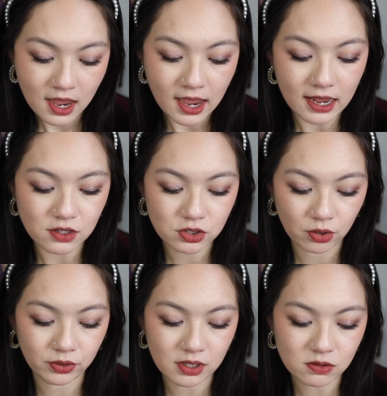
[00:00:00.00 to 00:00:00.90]
and
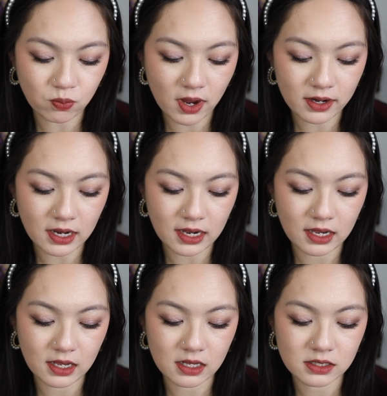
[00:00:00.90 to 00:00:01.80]
so this one
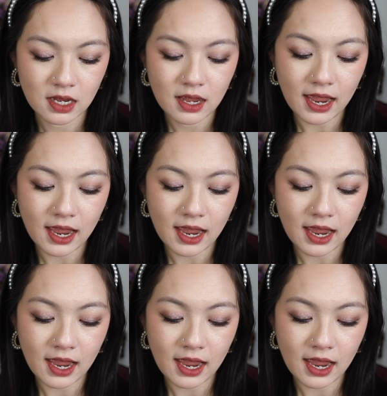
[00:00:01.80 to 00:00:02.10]
is